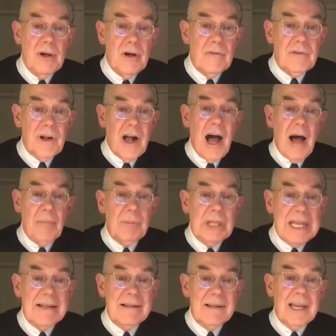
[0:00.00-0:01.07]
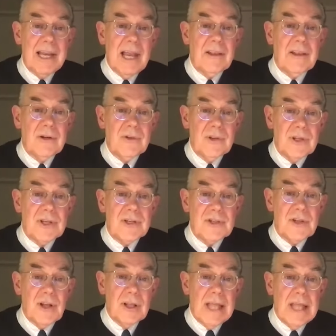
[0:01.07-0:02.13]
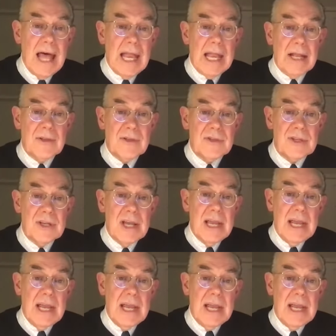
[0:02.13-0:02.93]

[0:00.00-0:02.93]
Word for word: of cobbling together this alliance.